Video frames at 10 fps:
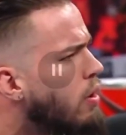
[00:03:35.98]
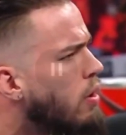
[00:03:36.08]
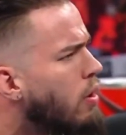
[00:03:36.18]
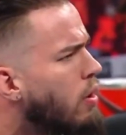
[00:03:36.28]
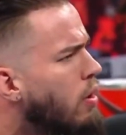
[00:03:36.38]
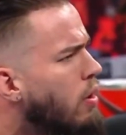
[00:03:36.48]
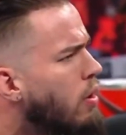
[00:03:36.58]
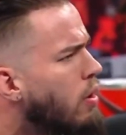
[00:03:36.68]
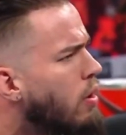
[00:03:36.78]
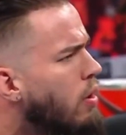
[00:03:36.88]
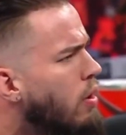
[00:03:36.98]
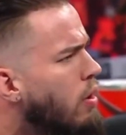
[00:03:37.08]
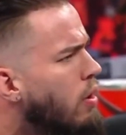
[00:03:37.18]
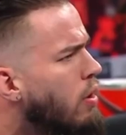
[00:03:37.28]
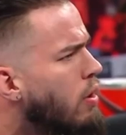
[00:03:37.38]

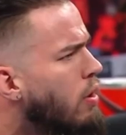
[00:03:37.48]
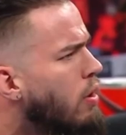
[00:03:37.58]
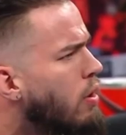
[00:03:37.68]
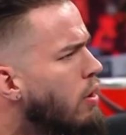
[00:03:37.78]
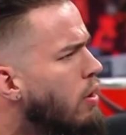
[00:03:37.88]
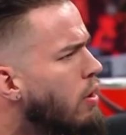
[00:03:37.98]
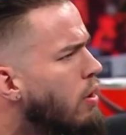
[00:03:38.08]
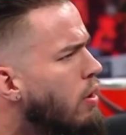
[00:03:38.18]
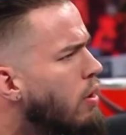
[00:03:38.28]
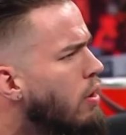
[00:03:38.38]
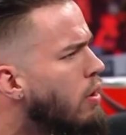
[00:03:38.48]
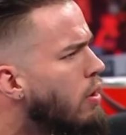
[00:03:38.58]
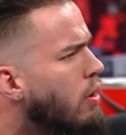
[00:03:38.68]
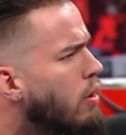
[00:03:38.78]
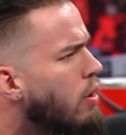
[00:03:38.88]

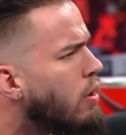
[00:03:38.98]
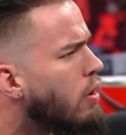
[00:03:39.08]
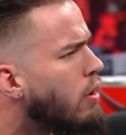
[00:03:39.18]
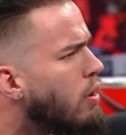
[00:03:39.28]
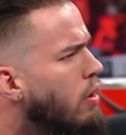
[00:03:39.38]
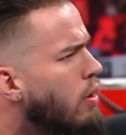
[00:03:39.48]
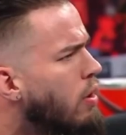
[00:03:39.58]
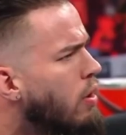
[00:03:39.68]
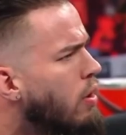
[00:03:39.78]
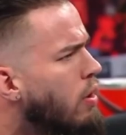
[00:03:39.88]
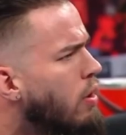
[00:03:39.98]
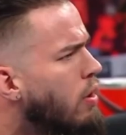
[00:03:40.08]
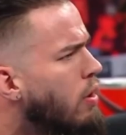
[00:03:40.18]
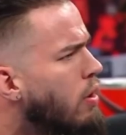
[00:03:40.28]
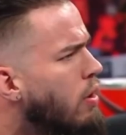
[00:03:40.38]

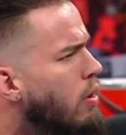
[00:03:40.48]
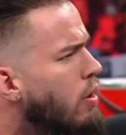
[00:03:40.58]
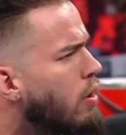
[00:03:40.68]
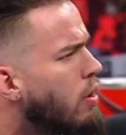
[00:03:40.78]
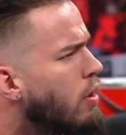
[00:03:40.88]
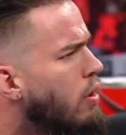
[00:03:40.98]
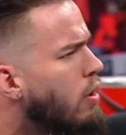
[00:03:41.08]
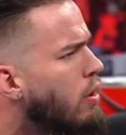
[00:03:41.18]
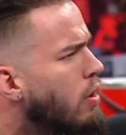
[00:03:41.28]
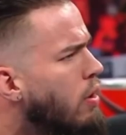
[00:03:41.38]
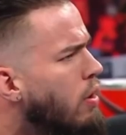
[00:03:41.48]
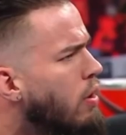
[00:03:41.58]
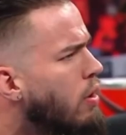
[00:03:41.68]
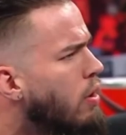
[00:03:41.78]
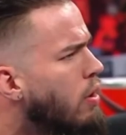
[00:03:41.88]

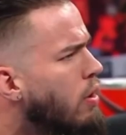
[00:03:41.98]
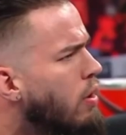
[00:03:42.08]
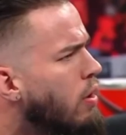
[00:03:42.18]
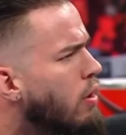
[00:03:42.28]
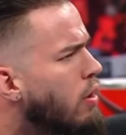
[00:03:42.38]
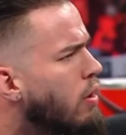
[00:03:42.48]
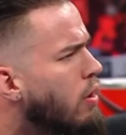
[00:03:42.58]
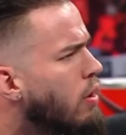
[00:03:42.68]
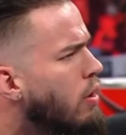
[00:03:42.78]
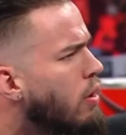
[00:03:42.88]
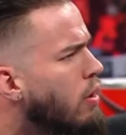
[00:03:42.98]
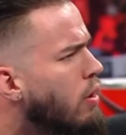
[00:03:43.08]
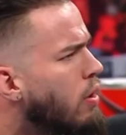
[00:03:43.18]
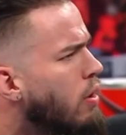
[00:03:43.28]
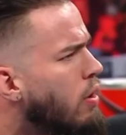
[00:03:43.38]

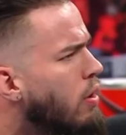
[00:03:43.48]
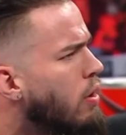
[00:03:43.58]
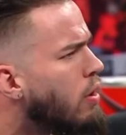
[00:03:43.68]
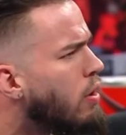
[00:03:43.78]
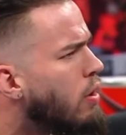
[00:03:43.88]
The person shown says nothing.